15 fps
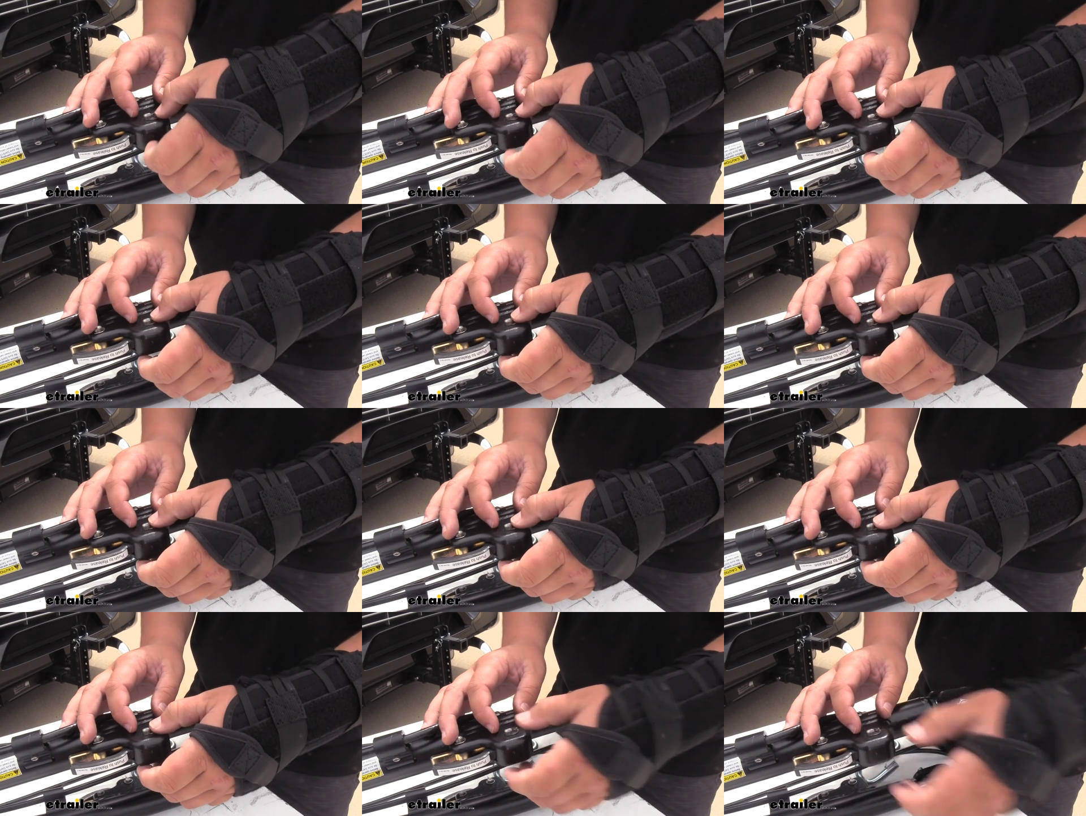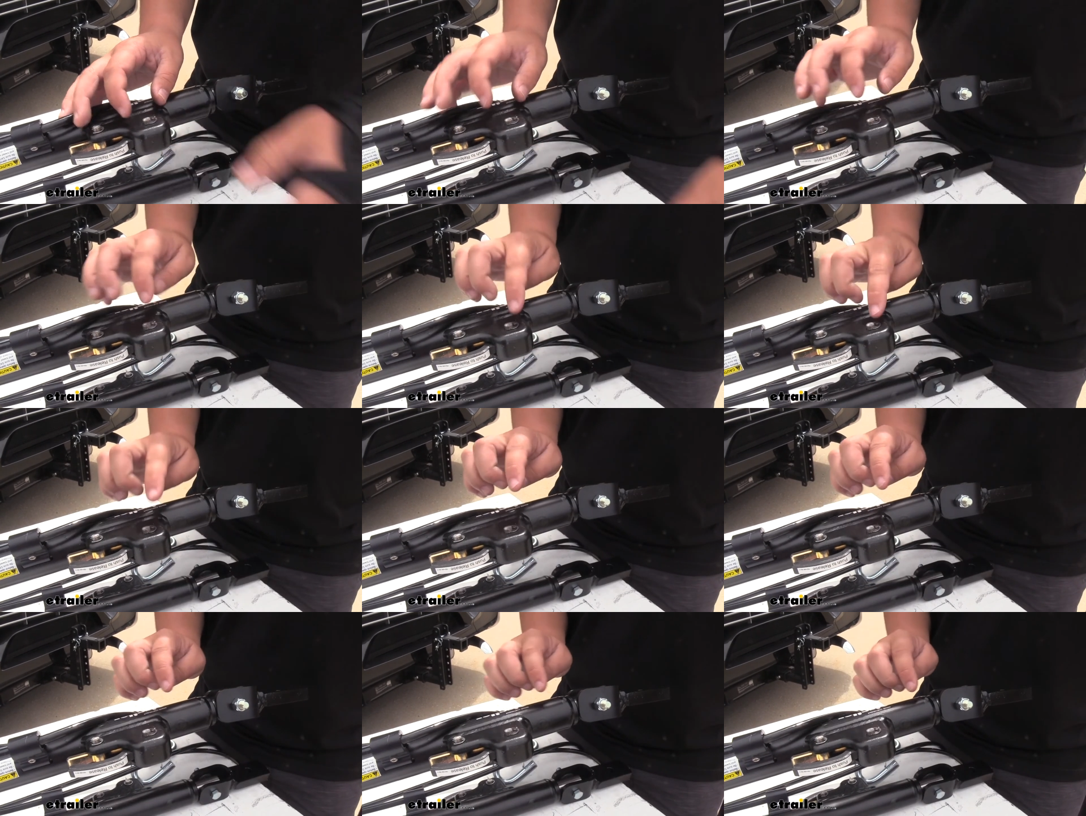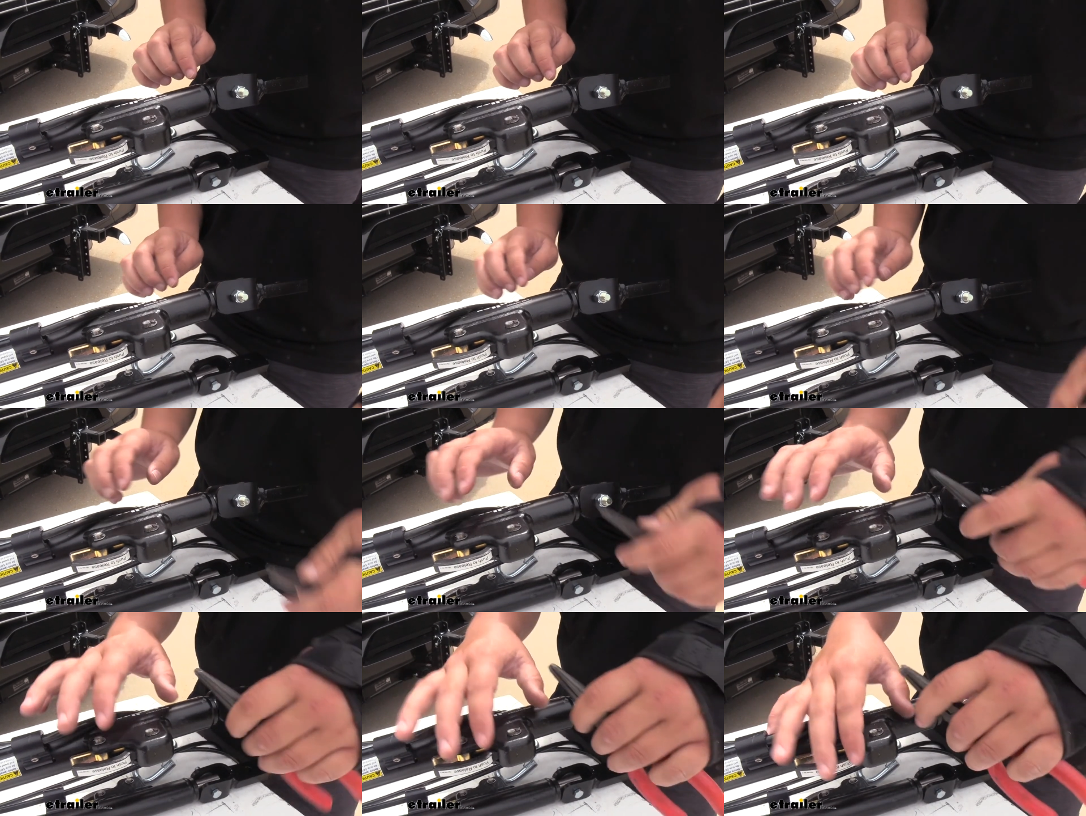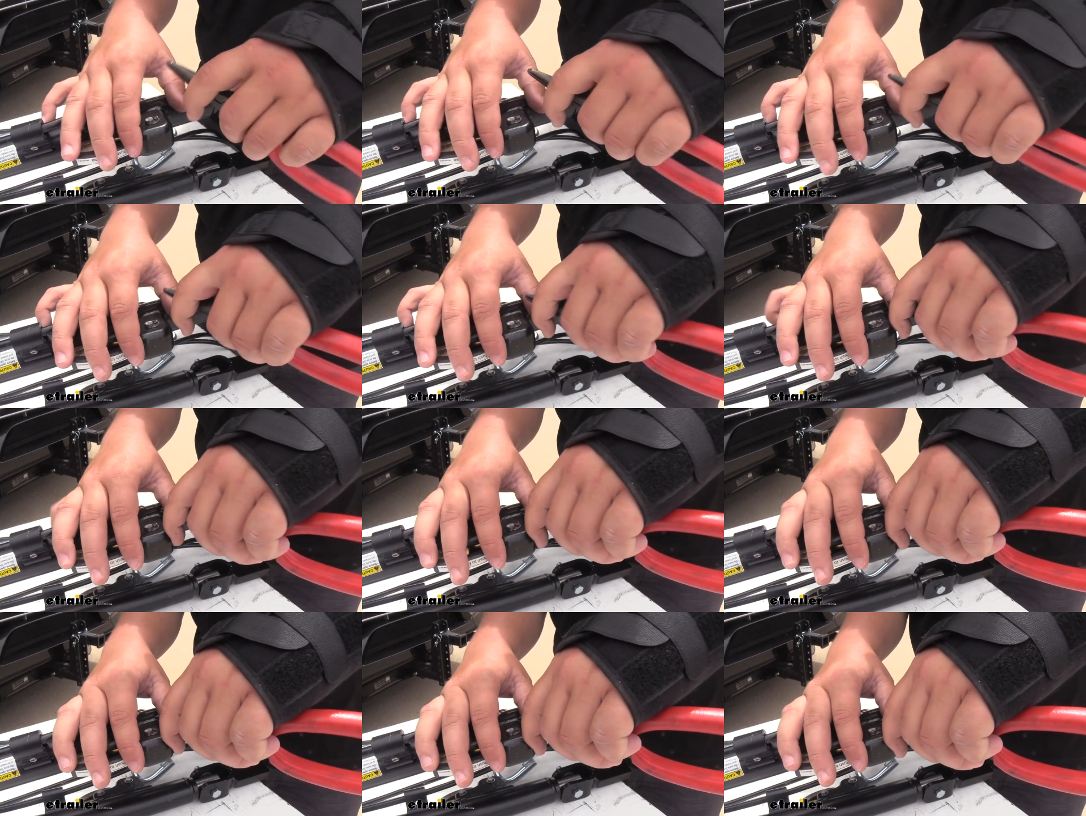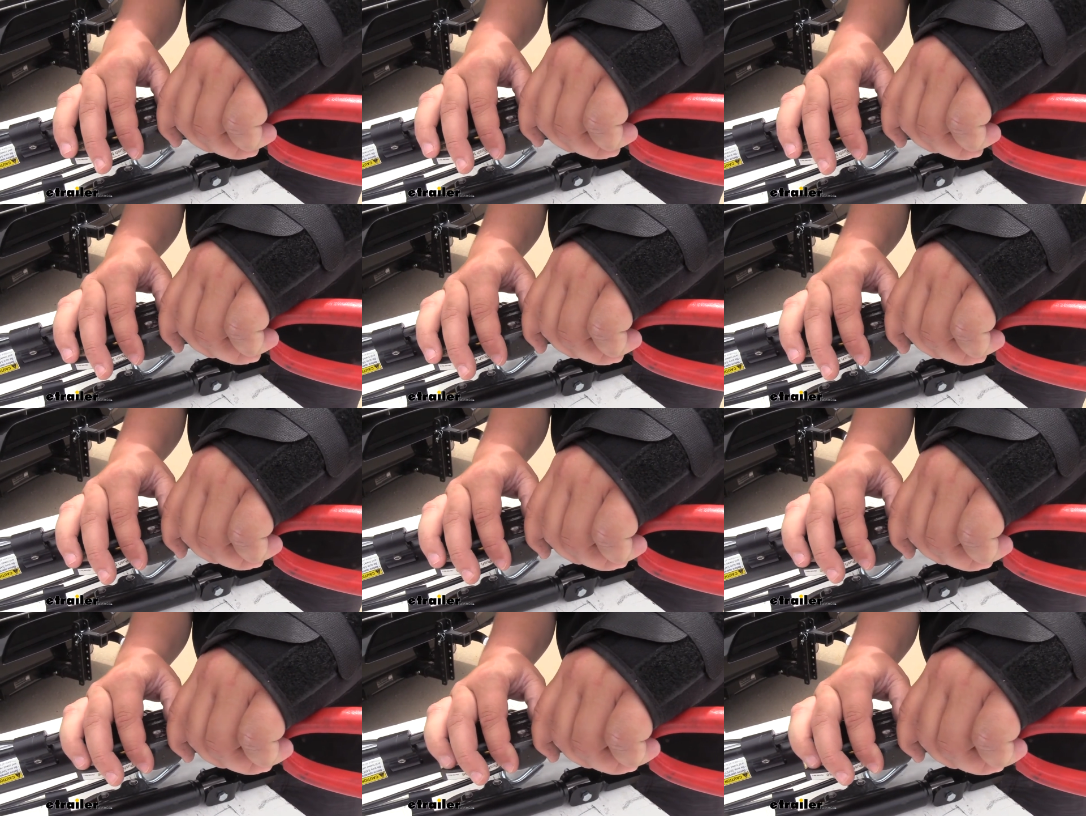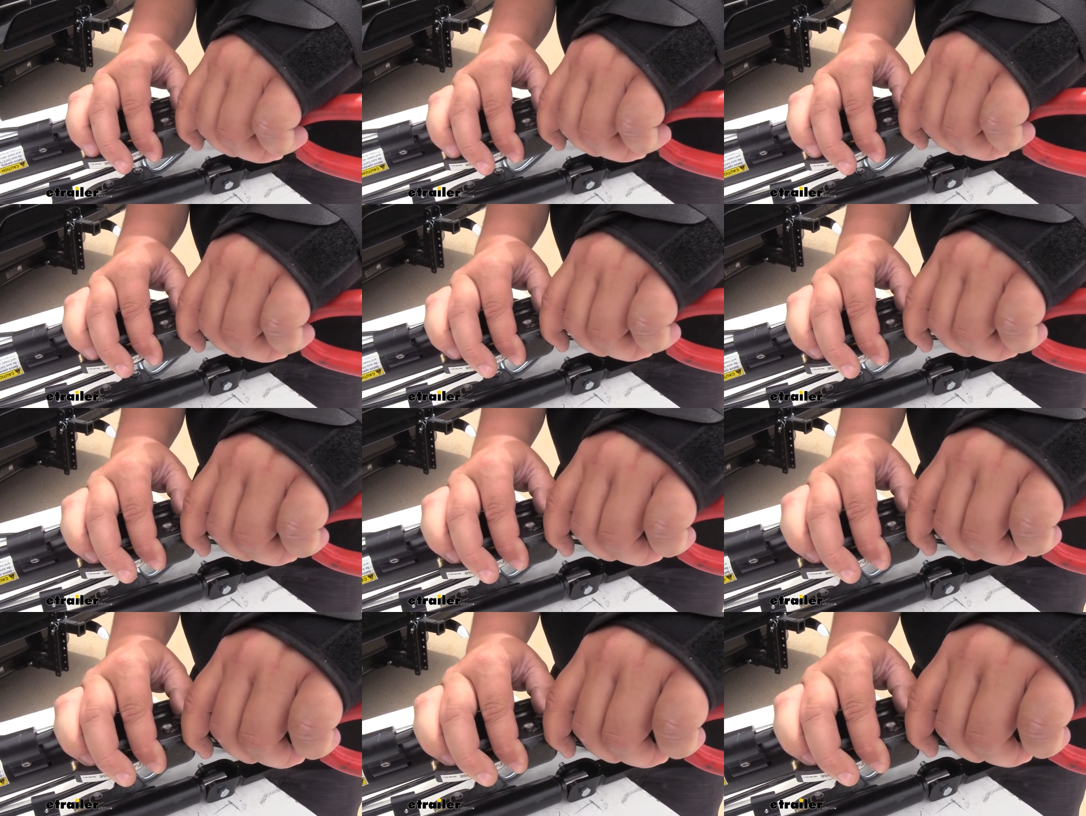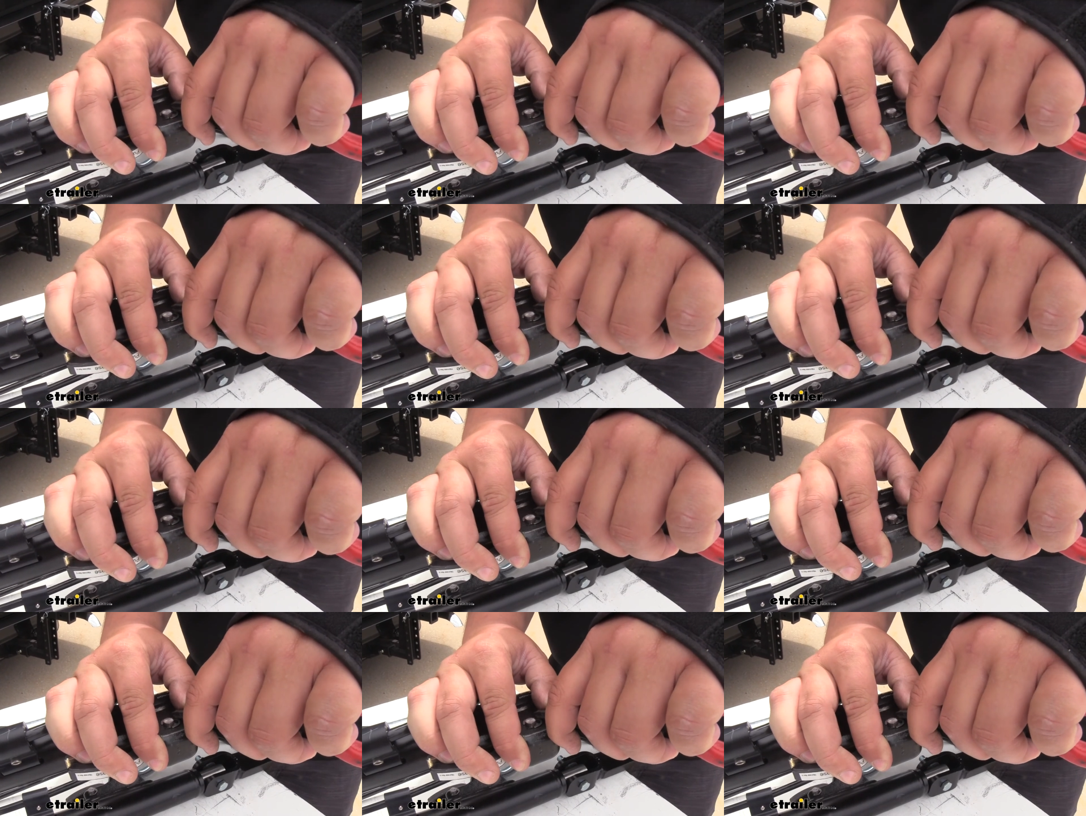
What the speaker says: No face is visible, so there are no lips to read.